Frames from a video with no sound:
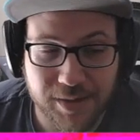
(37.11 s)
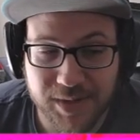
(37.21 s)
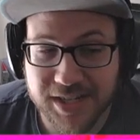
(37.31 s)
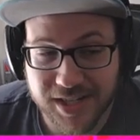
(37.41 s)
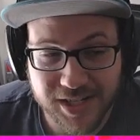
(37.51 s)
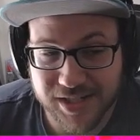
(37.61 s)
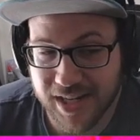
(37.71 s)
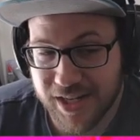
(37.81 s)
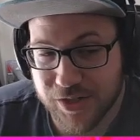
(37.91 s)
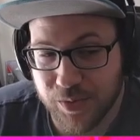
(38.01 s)
because it
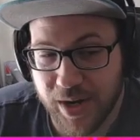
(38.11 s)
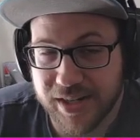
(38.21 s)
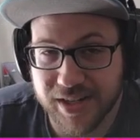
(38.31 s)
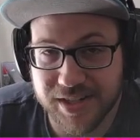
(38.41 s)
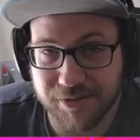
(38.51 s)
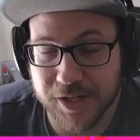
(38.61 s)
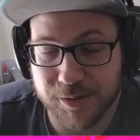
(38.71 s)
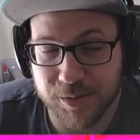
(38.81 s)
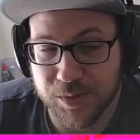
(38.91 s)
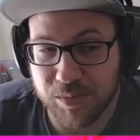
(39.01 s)
is quite a difference
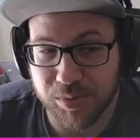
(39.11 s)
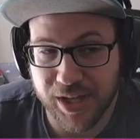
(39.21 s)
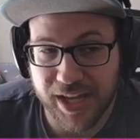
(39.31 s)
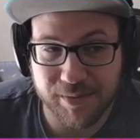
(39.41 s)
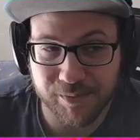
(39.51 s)
between playing